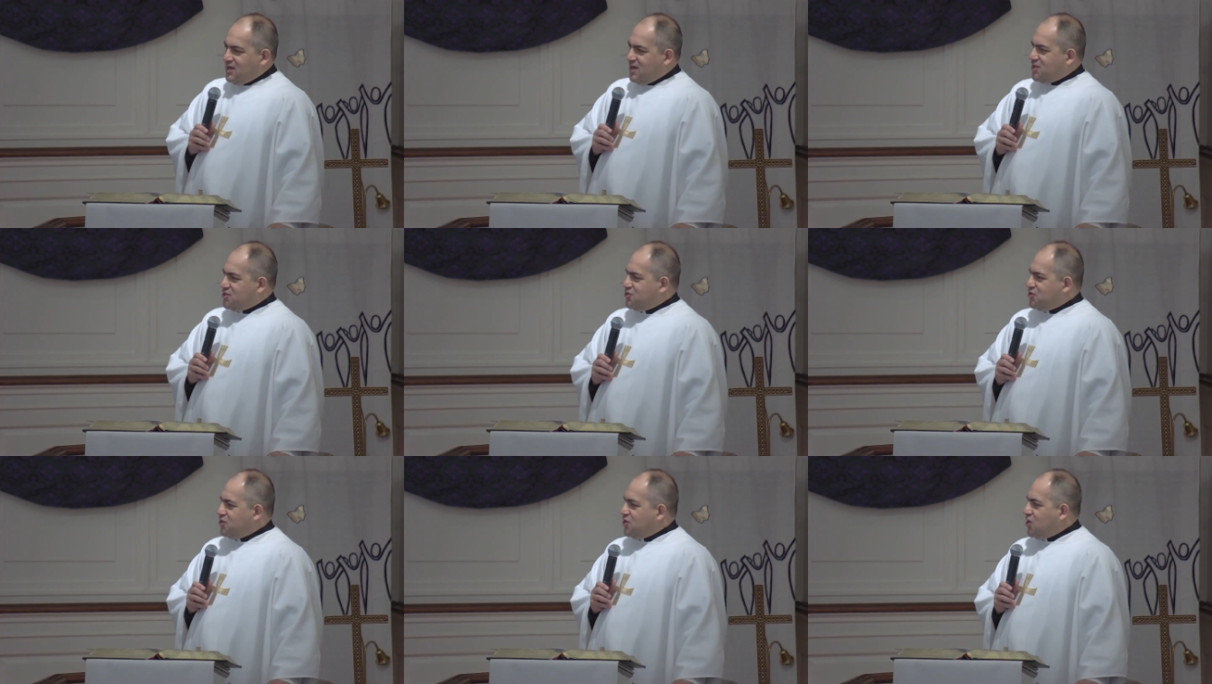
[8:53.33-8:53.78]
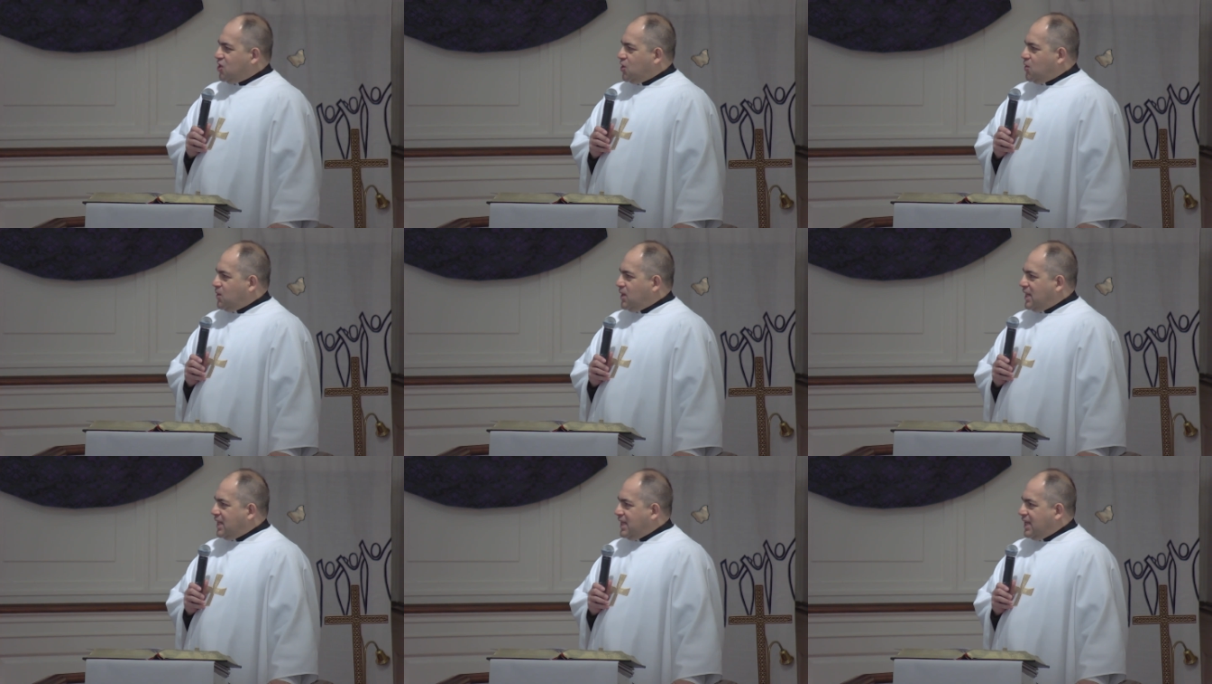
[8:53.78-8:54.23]
as you
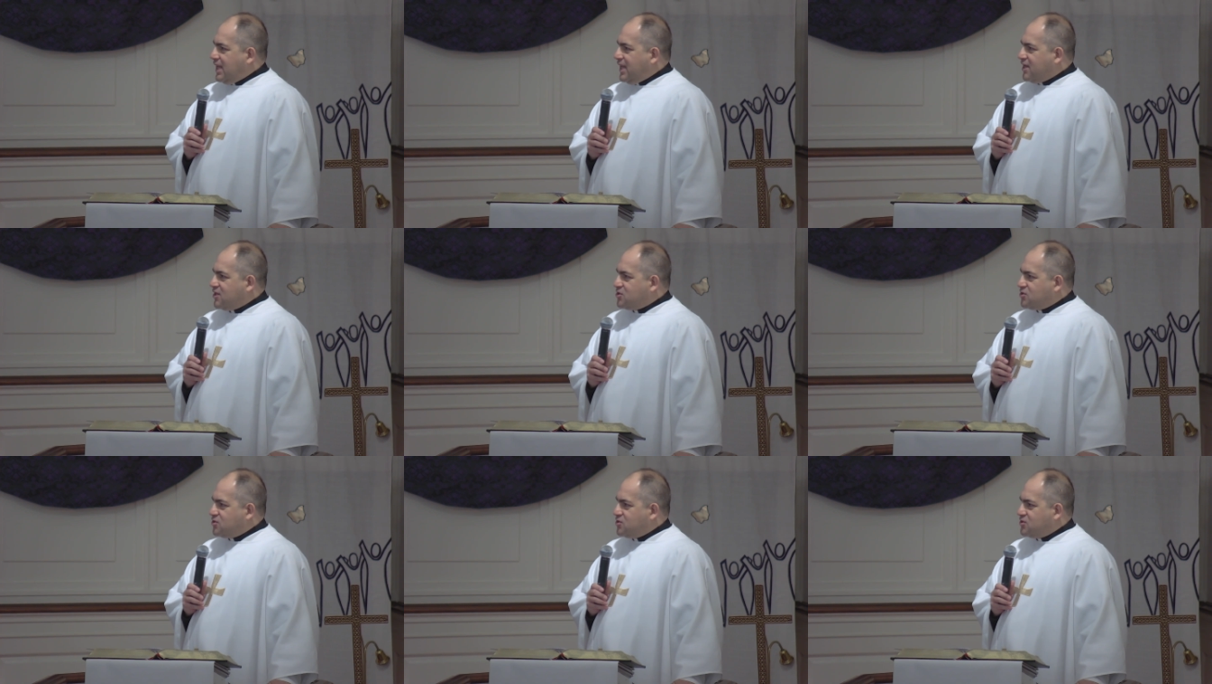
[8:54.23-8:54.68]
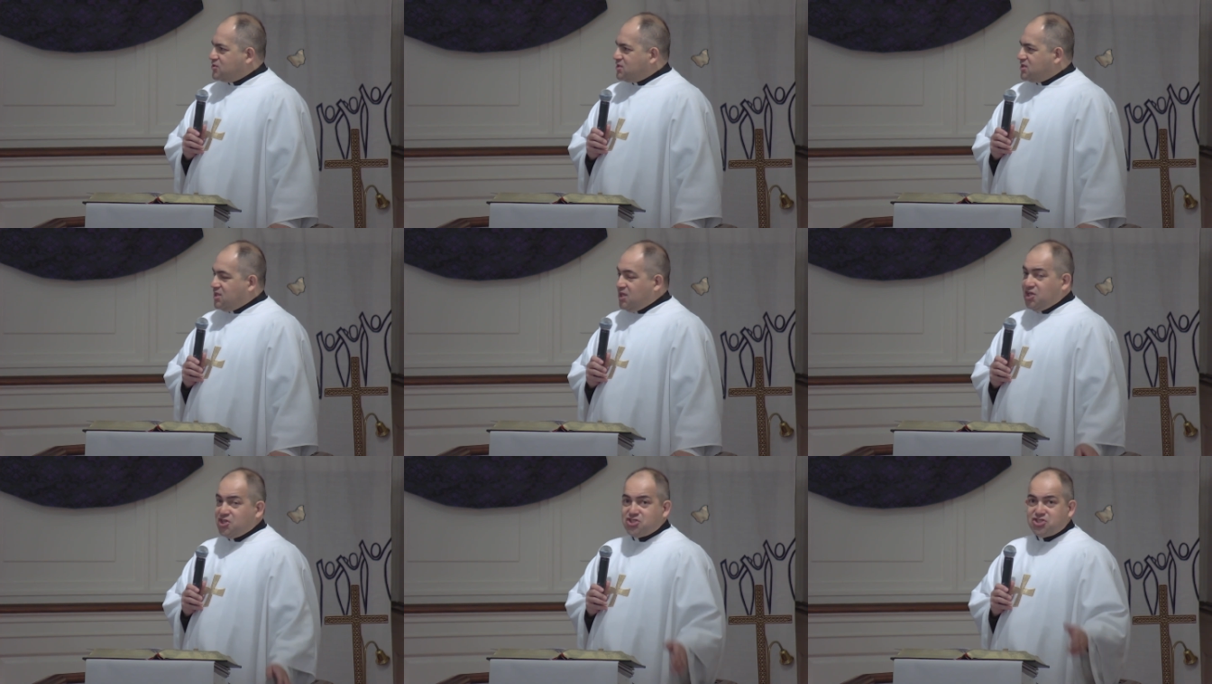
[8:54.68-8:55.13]
know, I like to
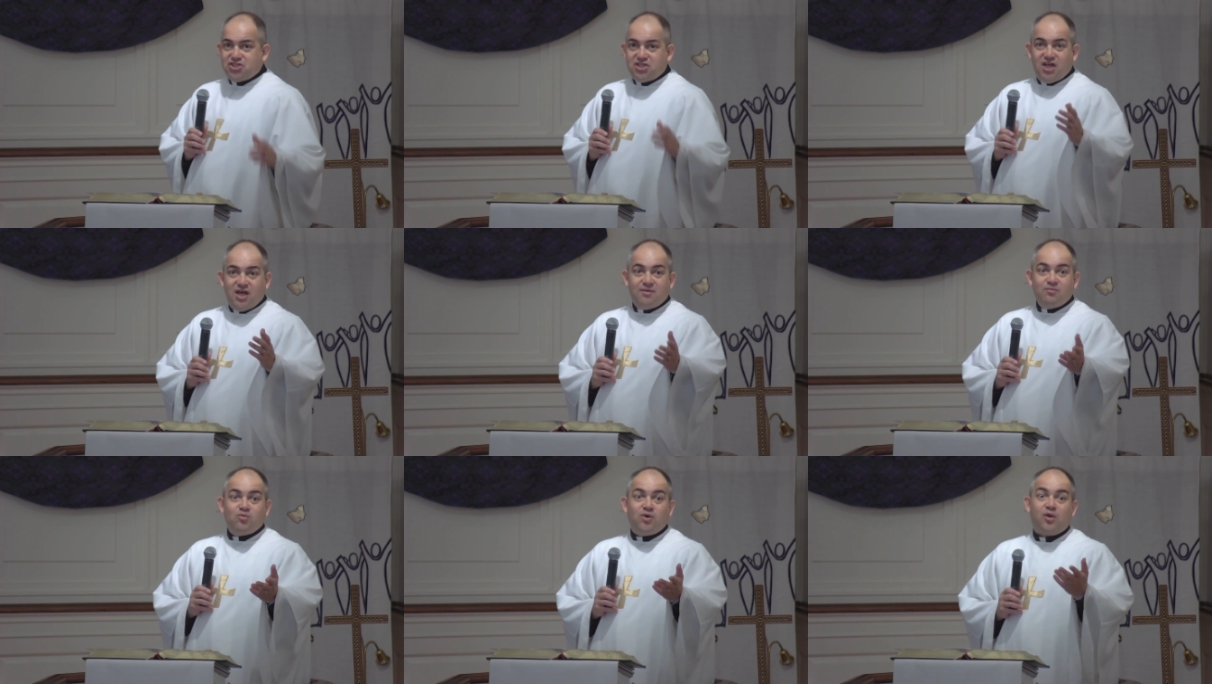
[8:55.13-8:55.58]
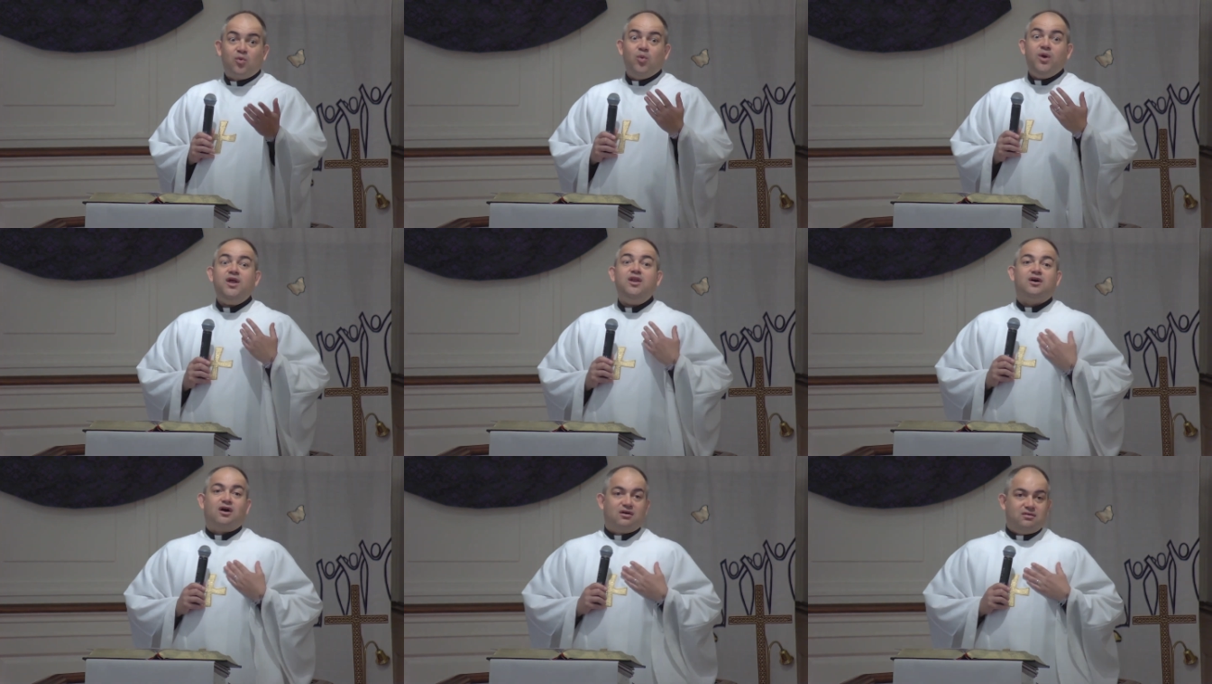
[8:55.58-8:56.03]
teach them what
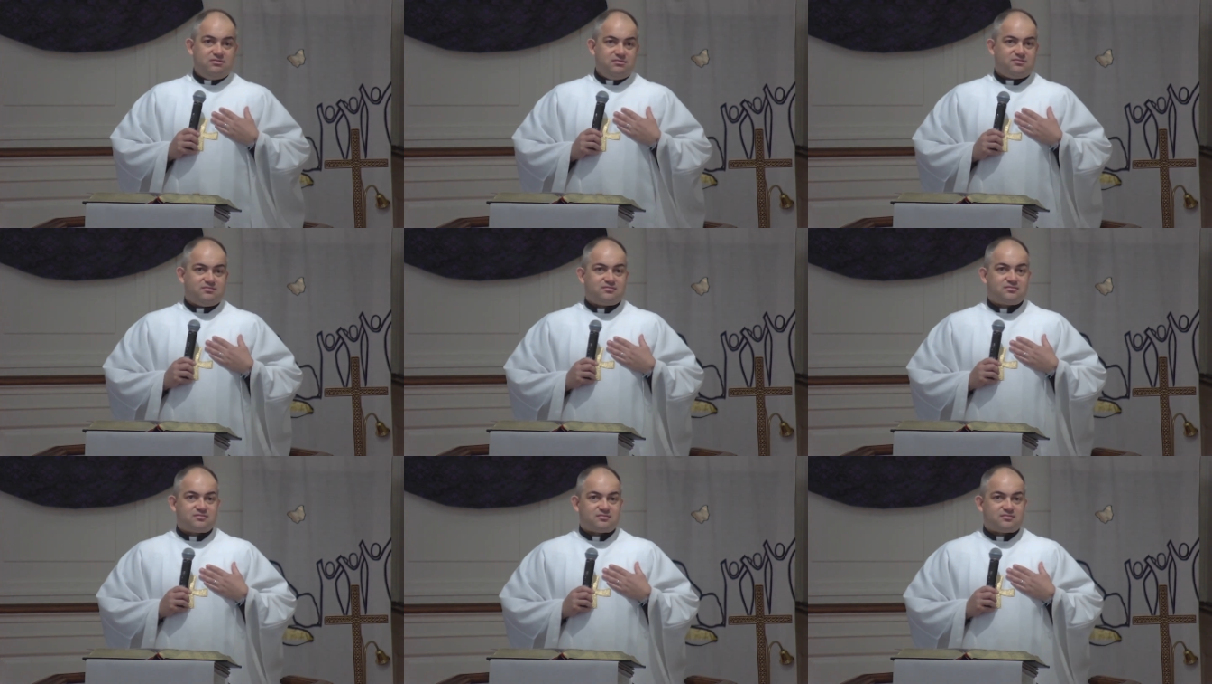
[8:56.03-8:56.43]
we know,